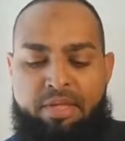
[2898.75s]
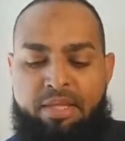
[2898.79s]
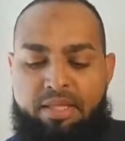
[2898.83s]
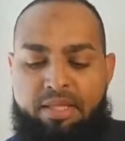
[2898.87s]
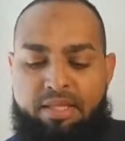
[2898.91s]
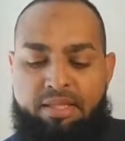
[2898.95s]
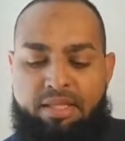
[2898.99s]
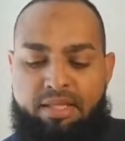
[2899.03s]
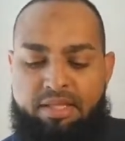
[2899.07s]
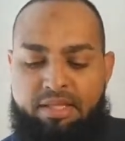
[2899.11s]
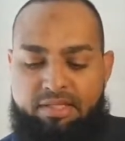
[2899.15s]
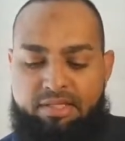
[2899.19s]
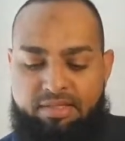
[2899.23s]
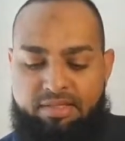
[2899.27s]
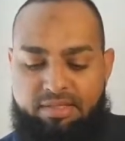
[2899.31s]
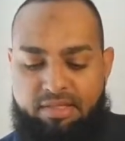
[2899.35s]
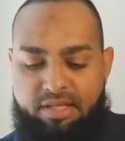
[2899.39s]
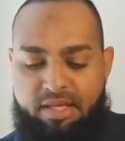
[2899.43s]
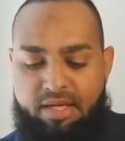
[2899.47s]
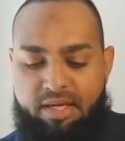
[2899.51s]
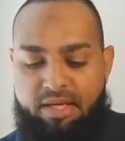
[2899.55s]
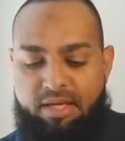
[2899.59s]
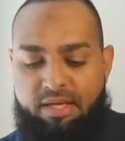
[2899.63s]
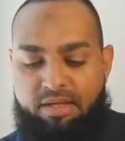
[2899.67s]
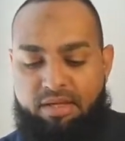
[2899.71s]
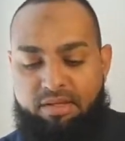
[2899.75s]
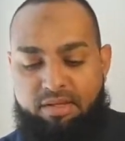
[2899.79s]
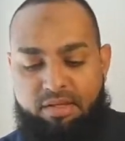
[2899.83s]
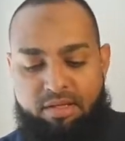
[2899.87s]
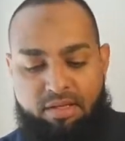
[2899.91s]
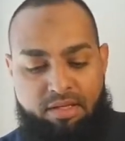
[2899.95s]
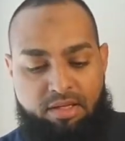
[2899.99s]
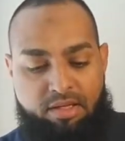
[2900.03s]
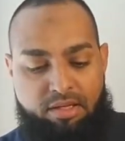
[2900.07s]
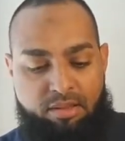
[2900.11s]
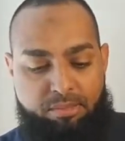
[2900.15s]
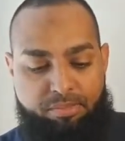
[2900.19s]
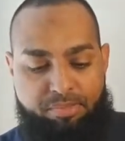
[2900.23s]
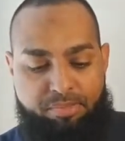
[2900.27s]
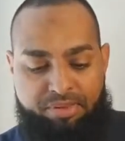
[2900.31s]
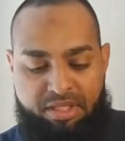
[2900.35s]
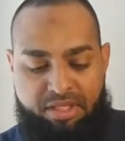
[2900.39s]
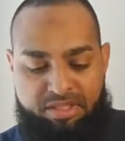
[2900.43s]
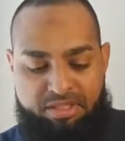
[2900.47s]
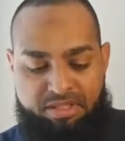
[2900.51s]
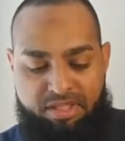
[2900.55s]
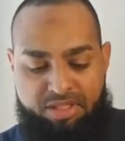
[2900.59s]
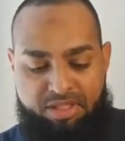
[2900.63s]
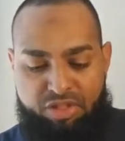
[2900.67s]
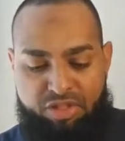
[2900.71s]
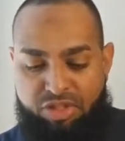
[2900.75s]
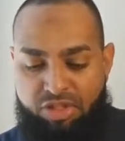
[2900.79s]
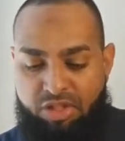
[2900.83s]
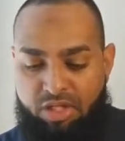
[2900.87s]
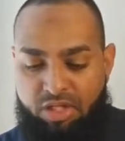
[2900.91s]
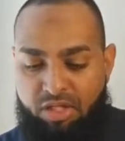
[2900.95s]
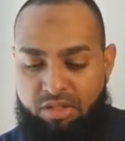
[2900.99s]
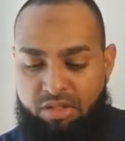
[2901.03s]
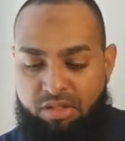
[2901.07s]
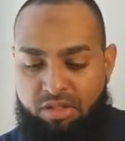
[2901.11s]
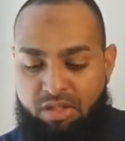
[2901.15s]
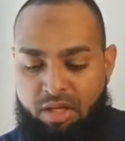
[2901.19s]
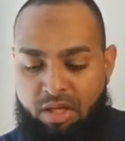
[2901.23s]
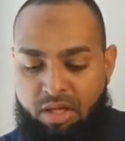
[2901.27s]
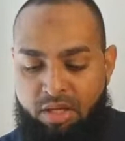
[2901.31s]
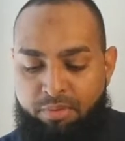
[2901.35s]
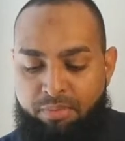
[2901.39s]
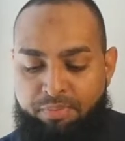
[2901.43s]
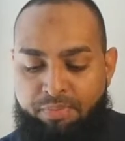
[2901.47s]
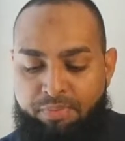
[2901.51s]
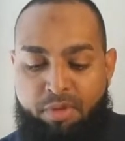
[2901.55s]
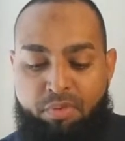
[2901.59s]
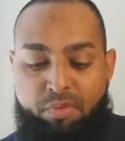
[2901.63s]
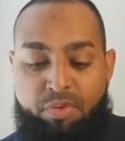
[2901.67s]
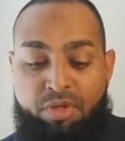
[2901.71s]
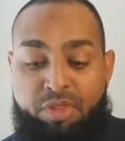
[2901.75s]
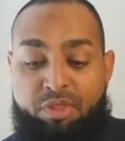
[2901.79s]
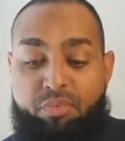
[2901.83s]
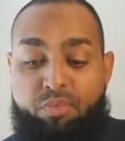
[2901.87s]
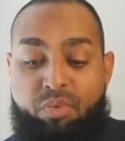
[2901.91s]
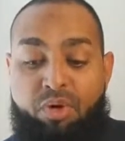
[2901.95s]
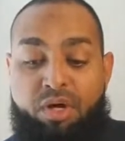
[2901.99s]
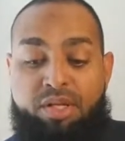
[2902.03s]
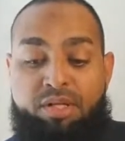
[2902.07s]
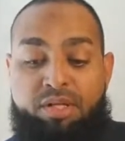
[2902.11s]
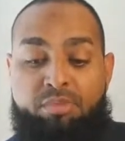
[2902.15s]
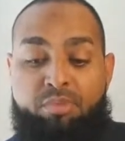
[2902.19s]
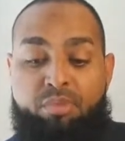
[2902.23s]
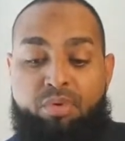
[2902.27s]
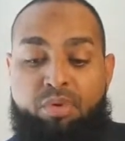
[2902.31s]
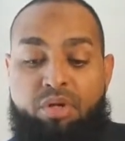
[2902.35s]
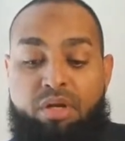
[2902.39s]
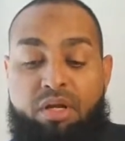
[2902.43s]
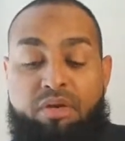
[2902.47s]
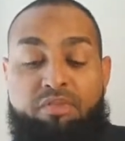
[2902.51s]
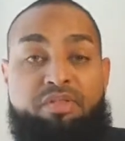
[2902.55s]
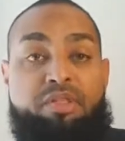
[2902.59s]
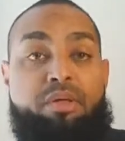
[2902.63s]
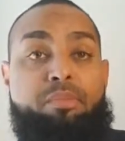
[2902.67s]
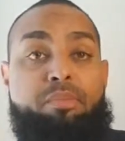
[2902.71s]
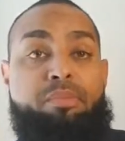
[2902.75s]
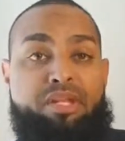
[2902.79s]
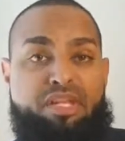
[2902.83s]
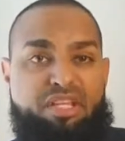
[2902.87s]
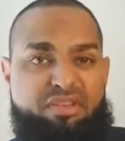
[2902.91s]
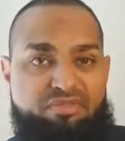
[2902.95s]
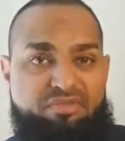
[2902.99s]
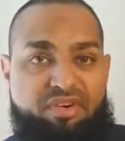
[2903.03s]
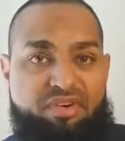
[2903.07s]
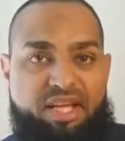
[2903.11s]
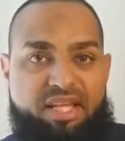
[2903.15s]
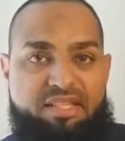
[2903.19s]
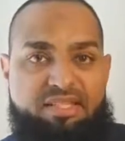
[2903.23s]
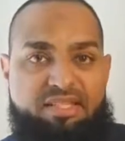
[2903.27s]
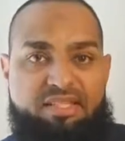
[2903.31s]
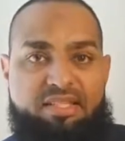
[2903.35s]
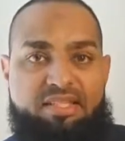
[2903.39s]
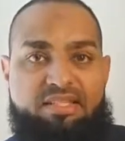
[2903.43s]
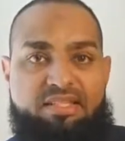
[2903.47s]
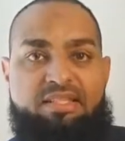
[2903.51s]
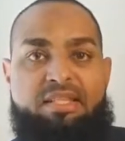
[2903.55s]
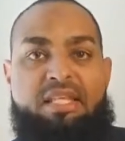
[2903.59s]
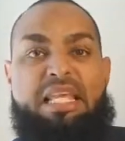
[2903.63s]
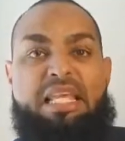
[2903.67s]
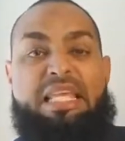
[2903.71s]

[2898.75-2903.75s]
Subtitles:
Let us complete, inshallah, with one more of the many vices.